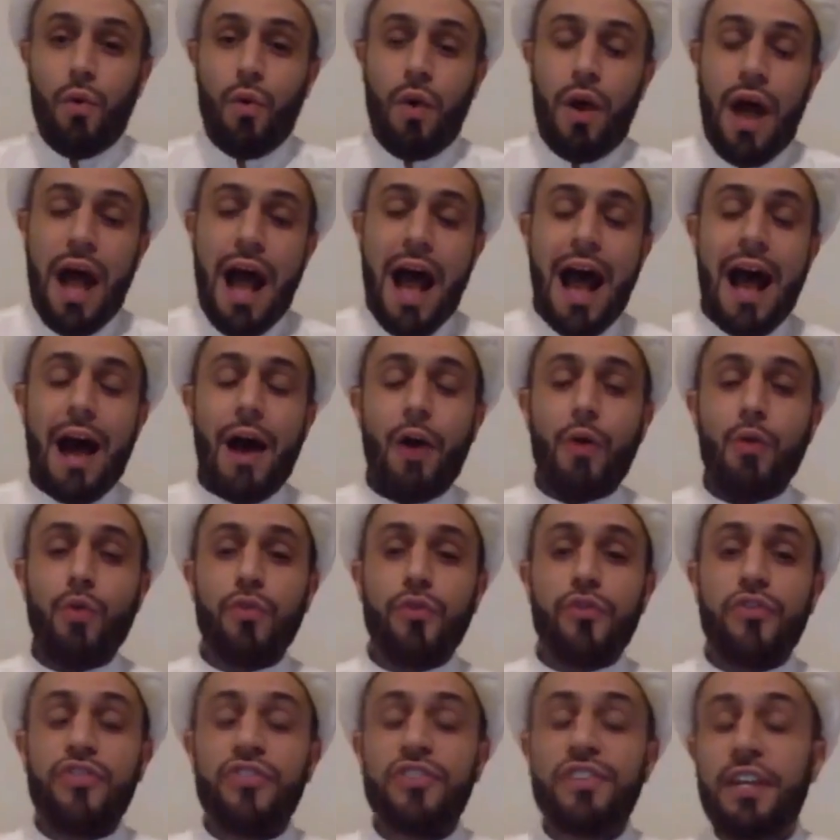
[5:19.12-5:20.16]
how
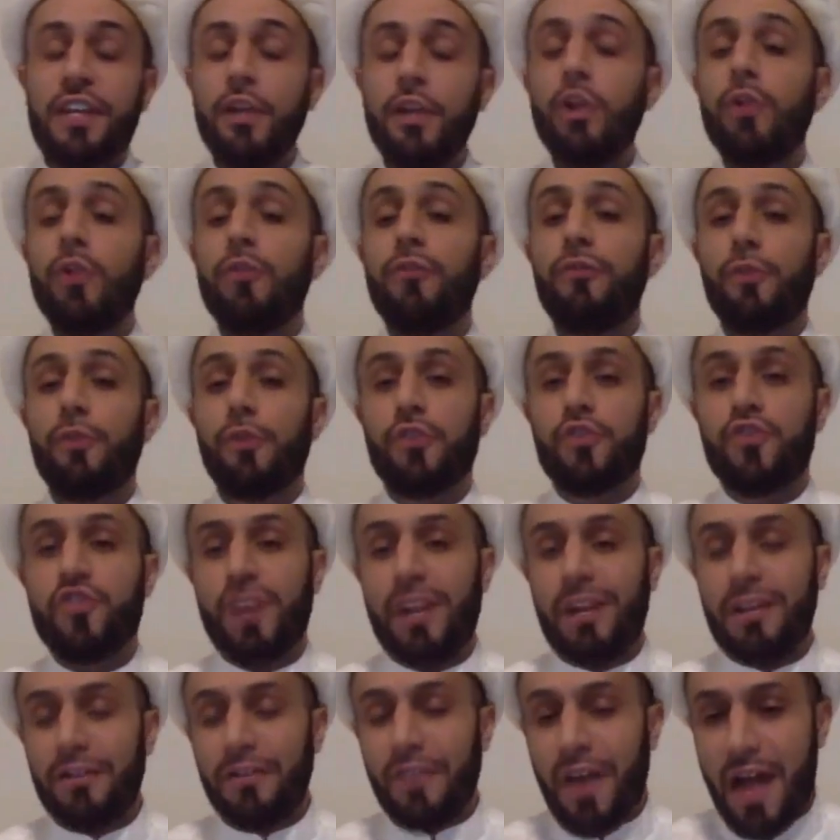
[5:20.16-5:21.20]
skillful
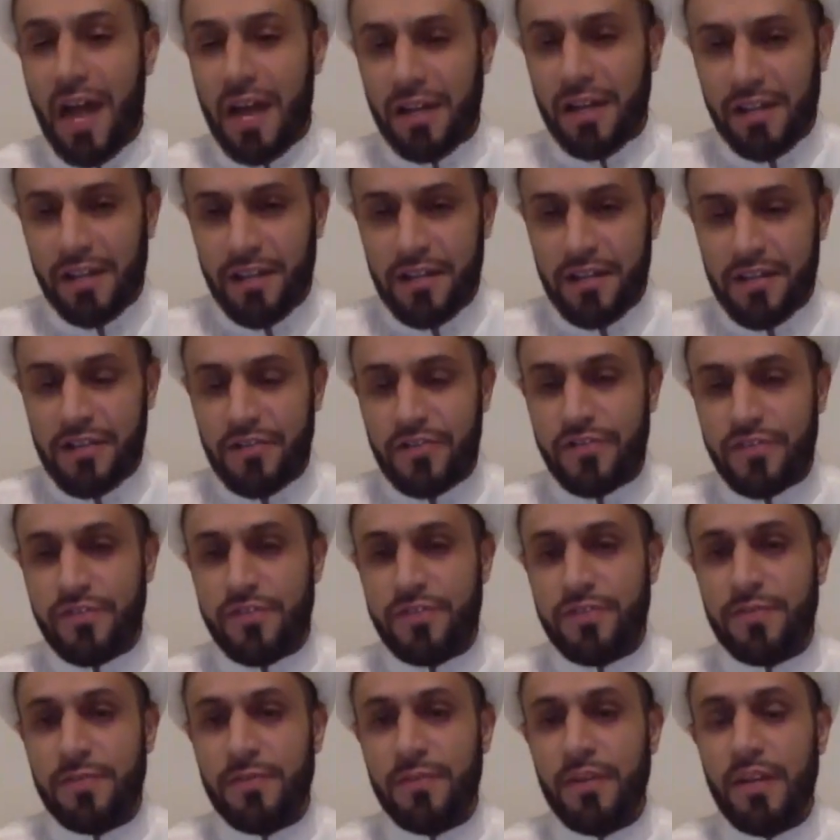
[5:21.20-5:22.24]
Shaytan is
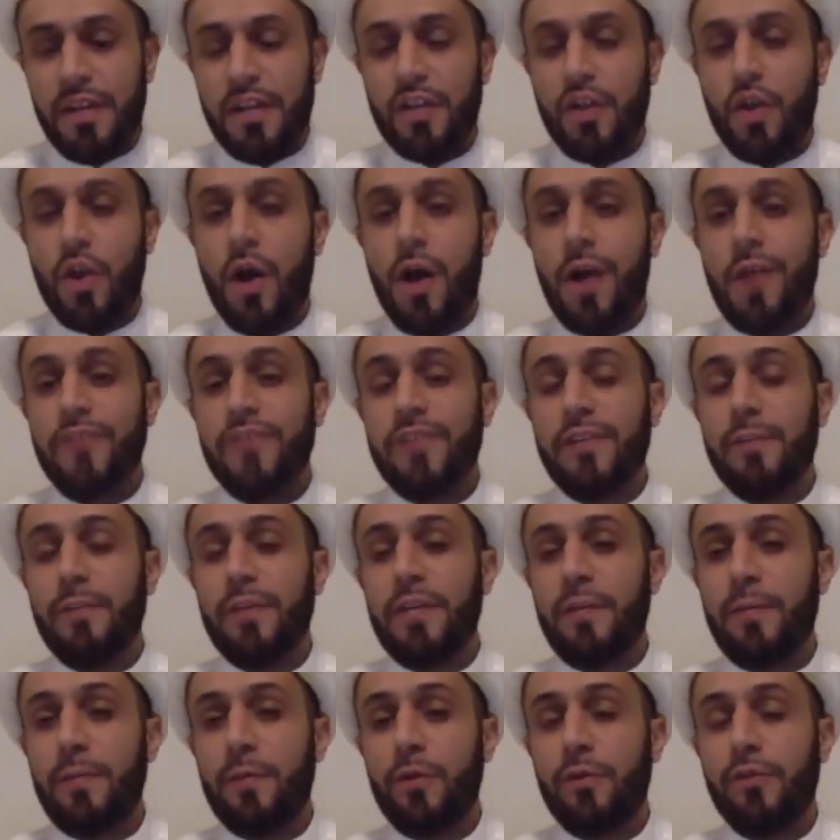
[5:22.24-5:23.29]
in causing
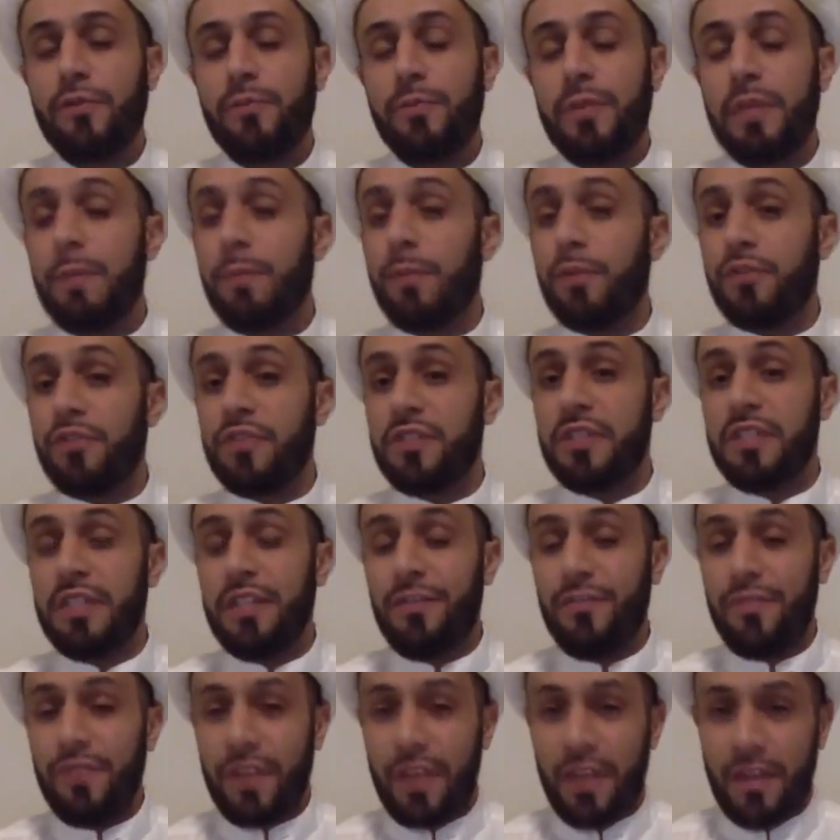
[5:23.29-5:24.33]
people to
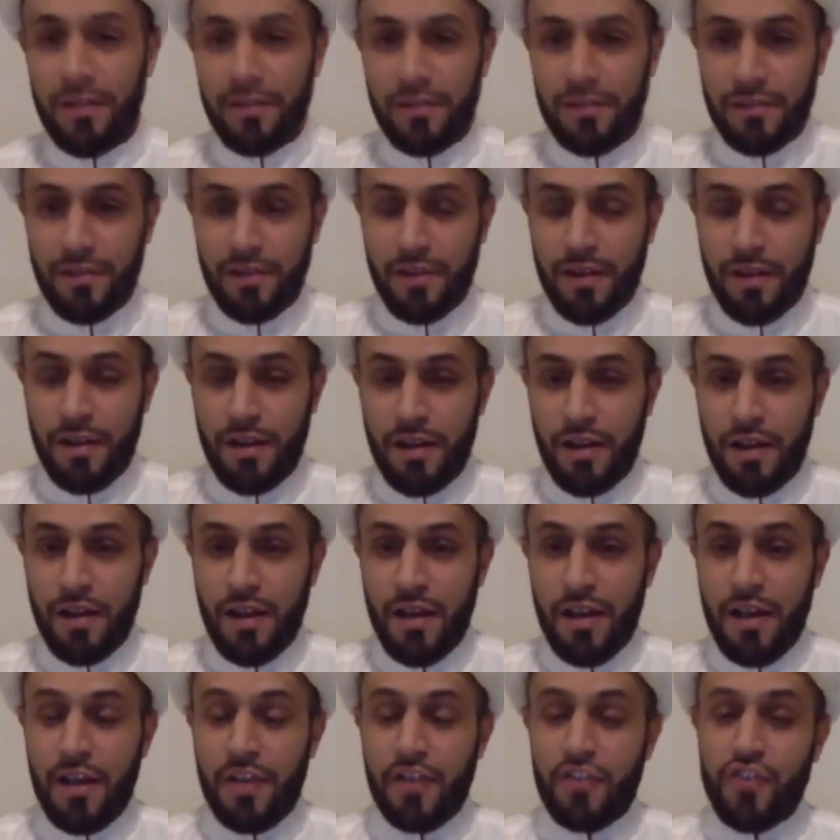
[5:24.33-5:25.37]
deviate.
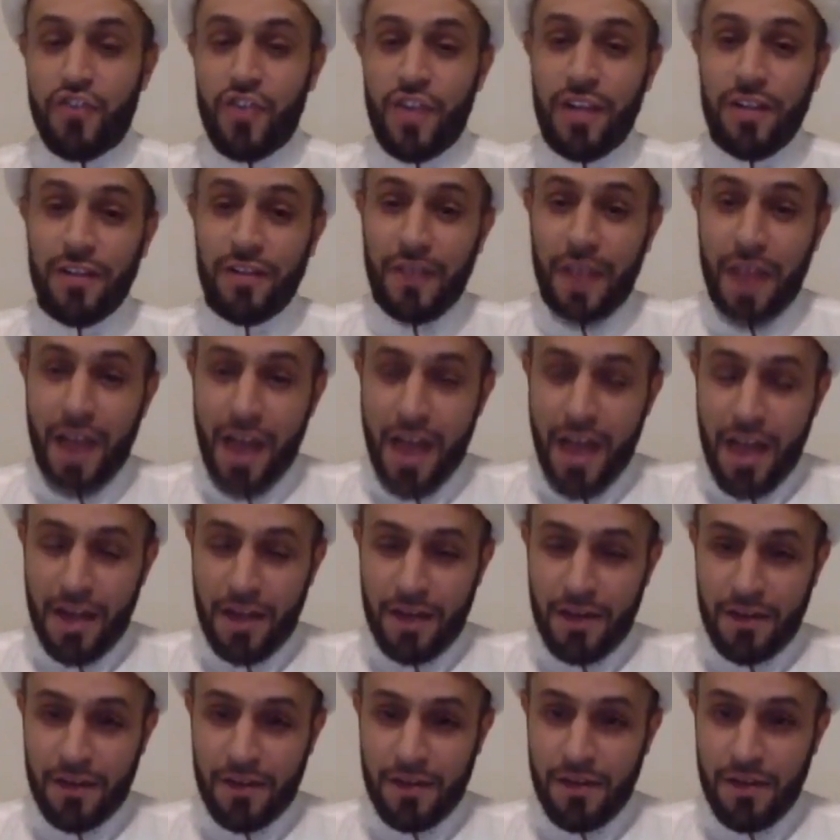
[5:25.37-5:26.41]
Shaytan
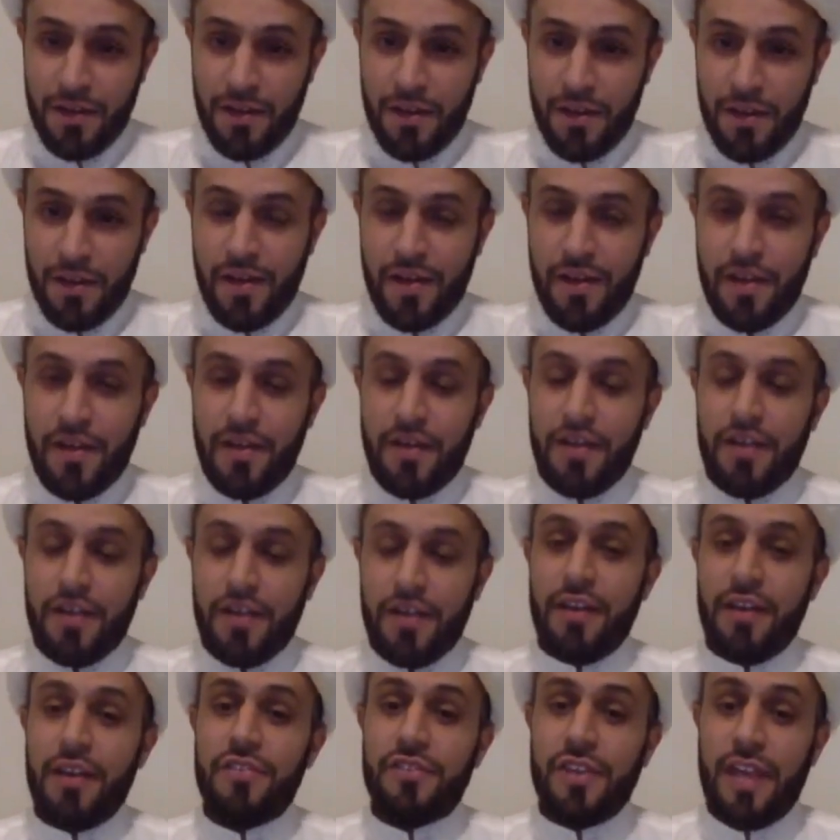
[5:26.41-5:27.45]

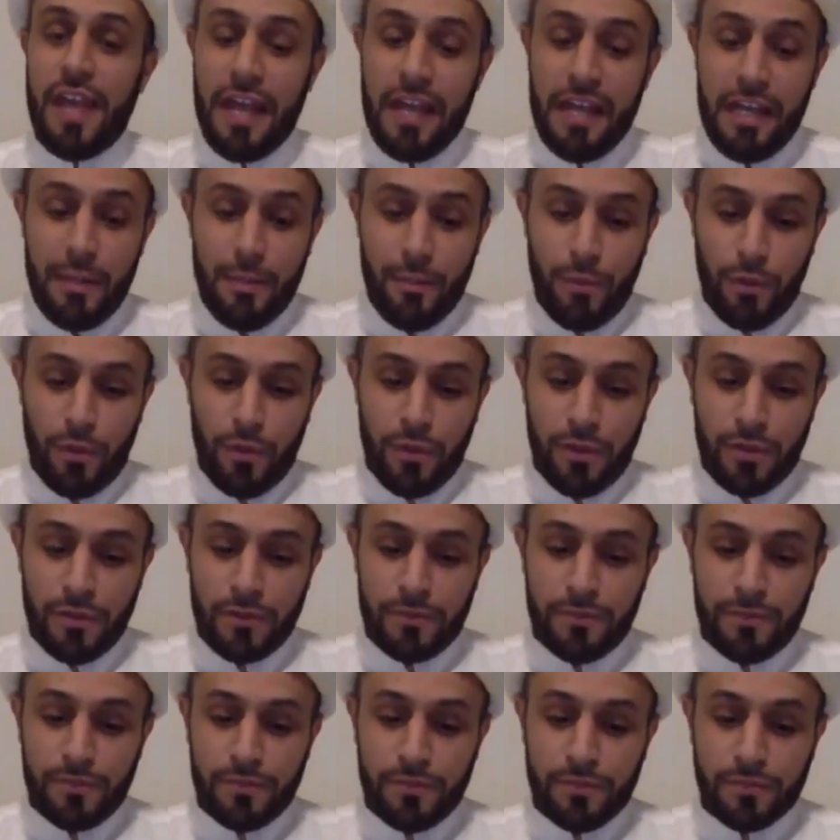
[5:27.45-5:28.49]
is able
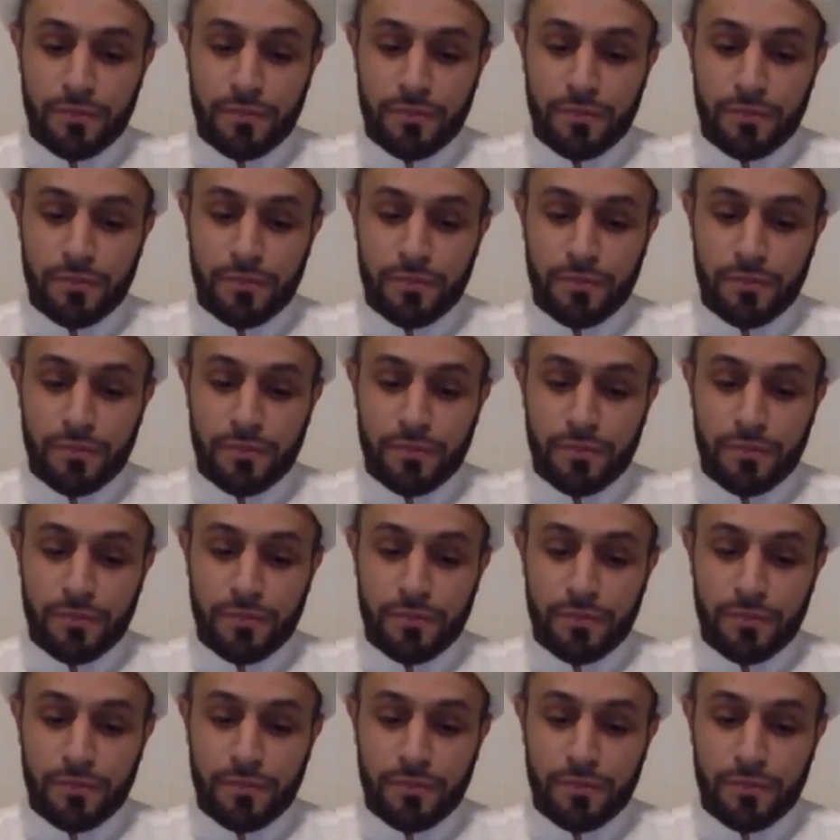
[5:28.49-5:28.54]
